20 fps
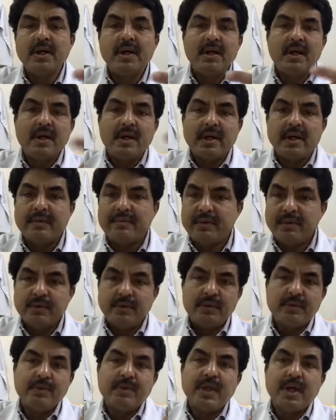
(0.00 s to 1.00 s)
If you do
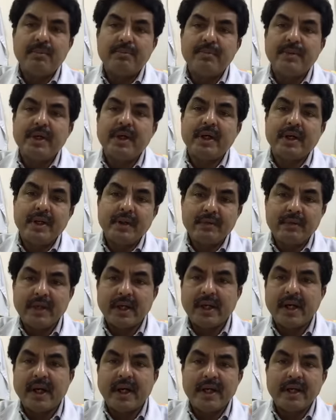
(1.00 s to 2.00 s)
the PR, you can
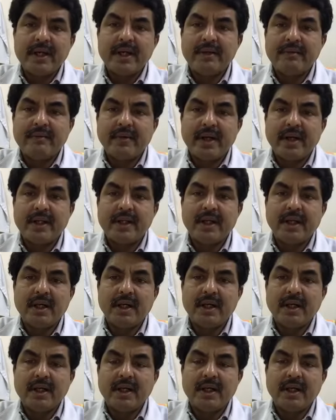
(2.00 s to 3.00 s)
identify
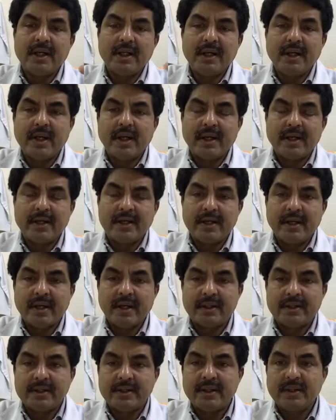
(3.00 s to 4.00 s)
the
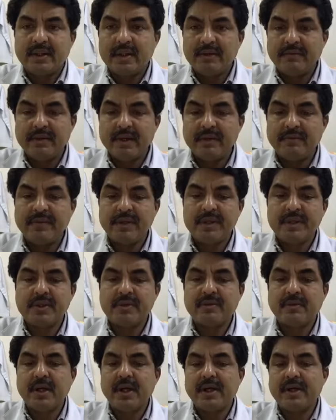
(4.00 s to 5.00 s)
tract of the
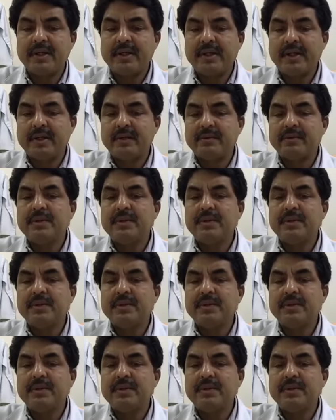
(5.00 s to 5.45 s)
fistula in ano.